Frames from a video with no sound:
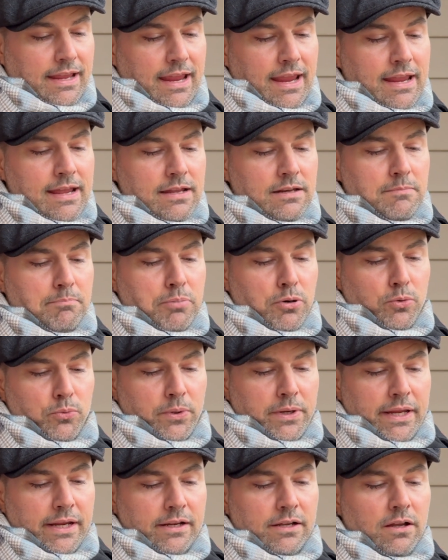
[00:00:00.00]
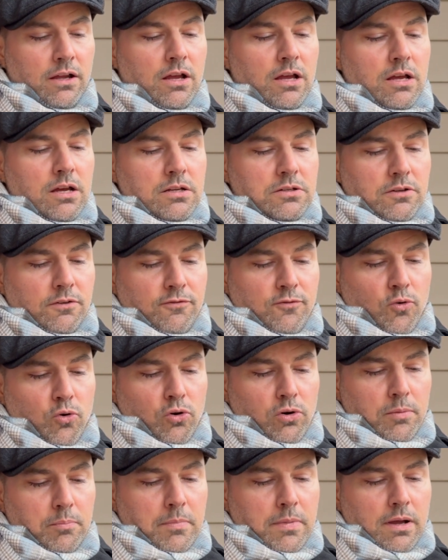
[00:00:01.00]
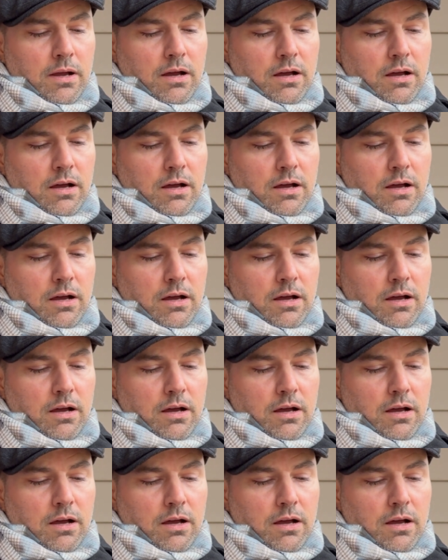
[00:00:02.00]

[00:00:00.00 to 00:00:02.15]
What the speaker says: and Perique to form